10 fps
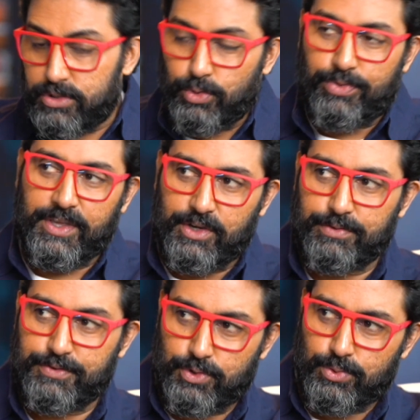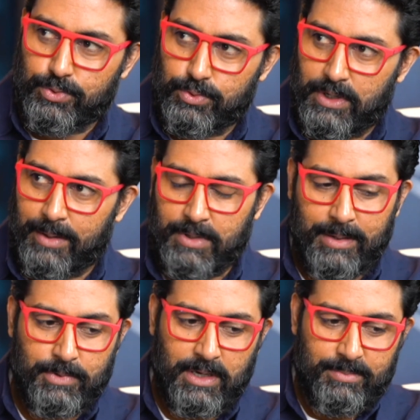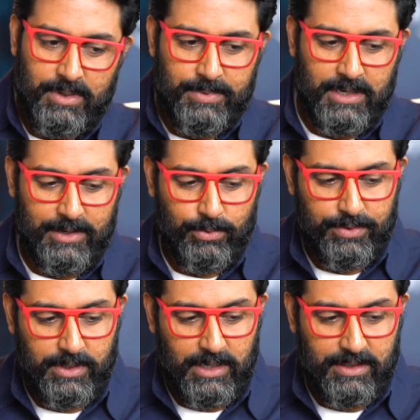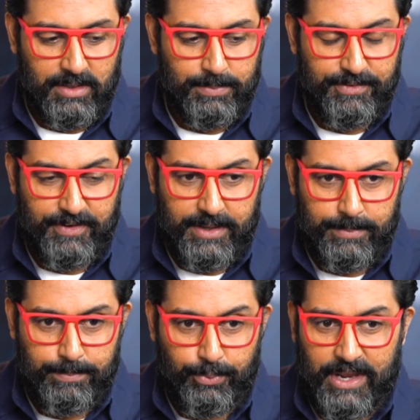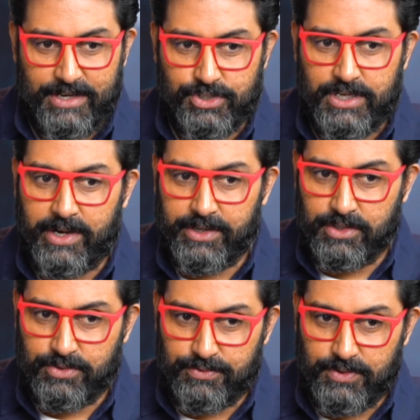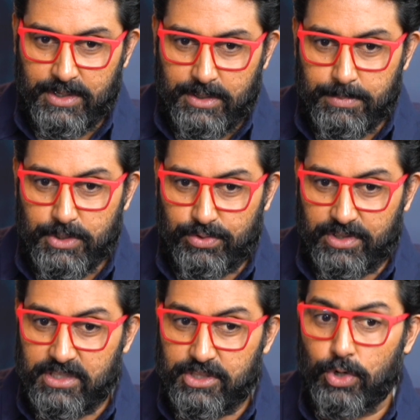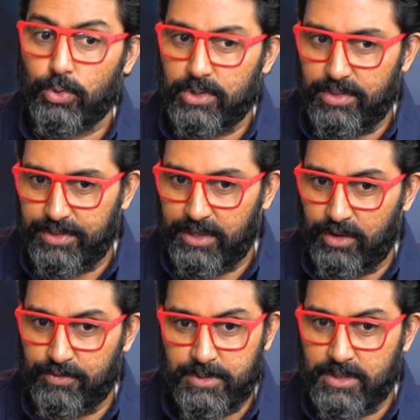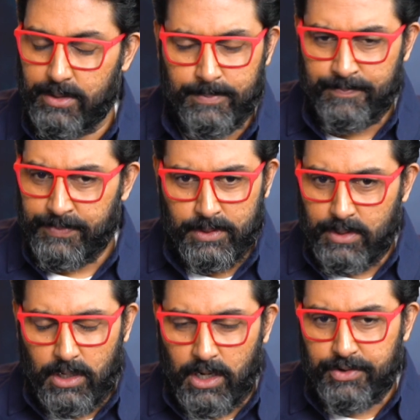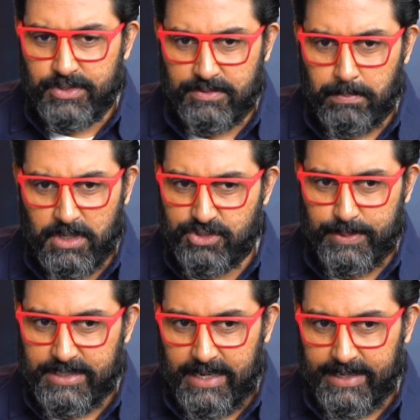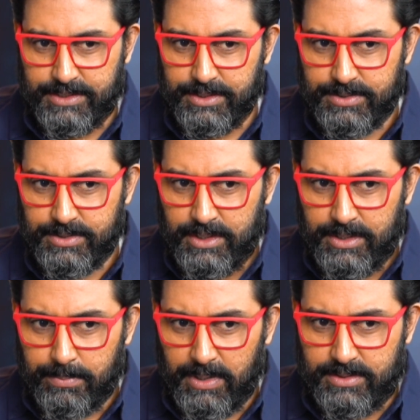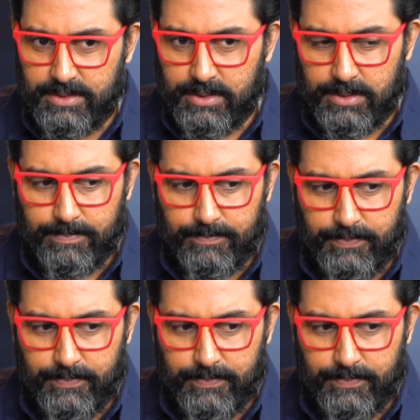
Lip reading: also think of you. I mean, I think it'd be very brash and arrogant of me to think that they're only thinking of me. There are hundreds of much better actors. But